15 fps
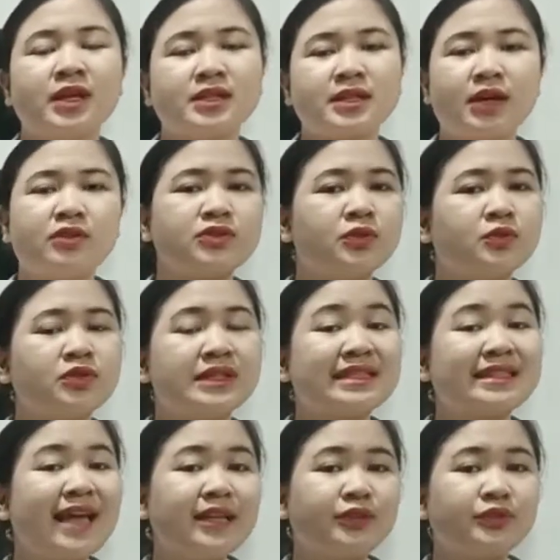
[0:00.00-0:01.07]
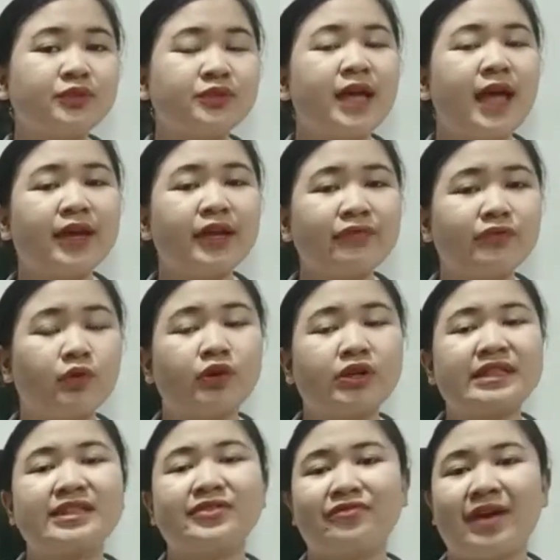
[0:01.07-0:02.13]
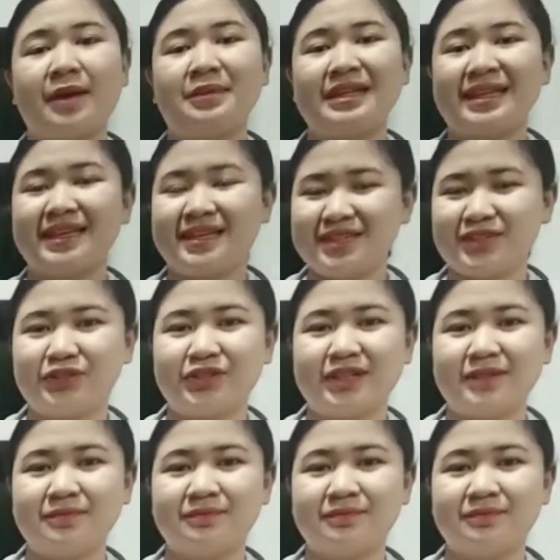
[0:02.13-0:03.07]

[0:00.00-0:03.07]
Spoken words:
psychosocial status, and of course the family history.